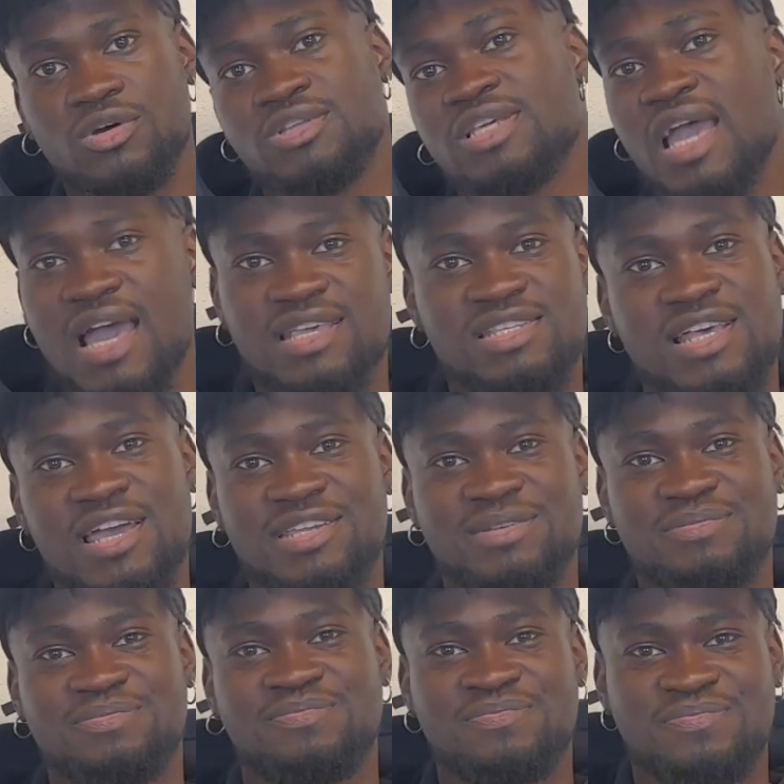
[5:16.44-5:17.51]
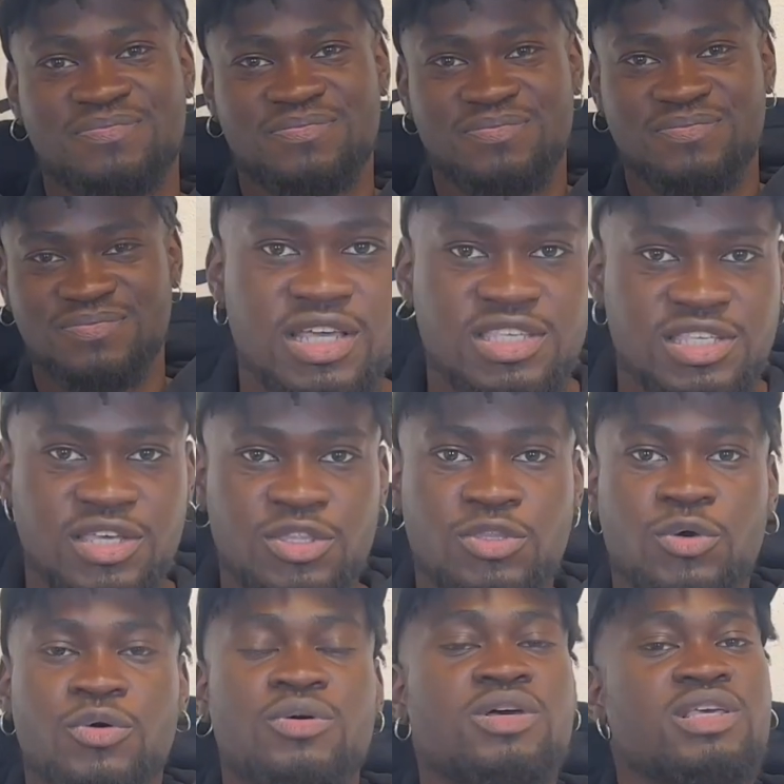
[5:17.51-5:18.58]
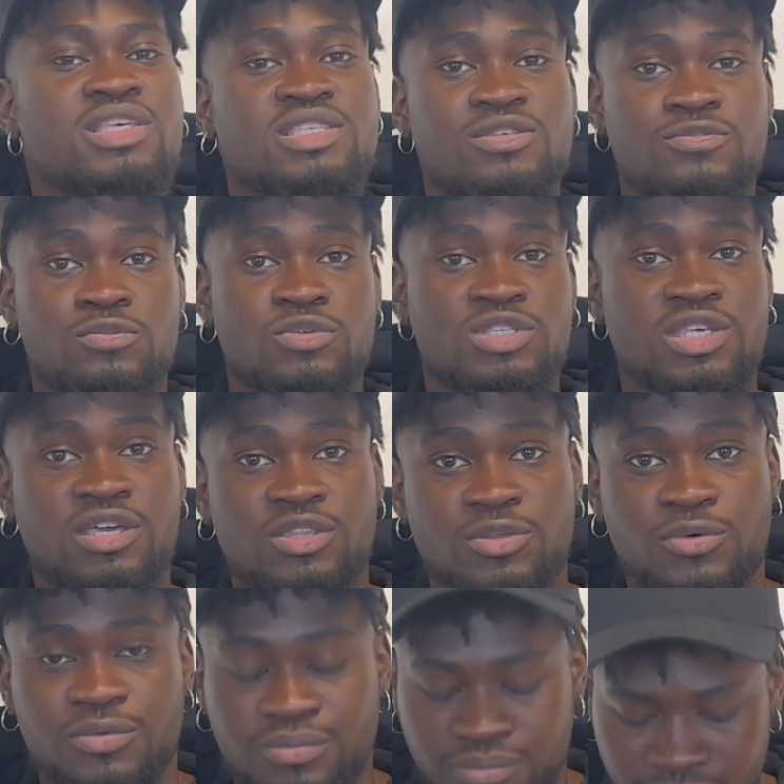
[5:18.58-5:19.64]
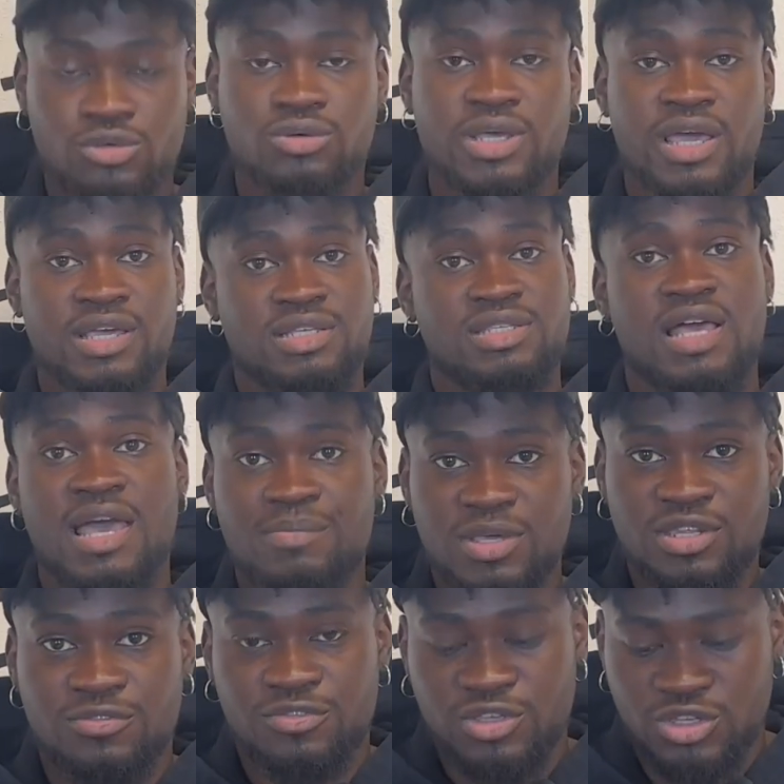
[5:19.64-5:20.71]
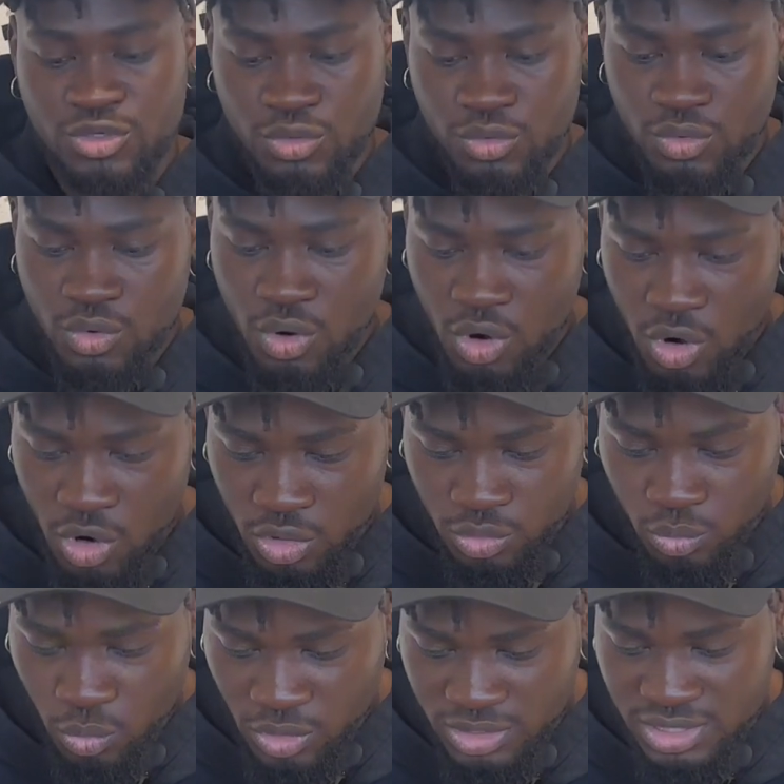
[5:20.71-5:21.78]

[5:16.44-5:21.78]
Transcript: on the high side. The next sector is the food sector. So guys, I made a video on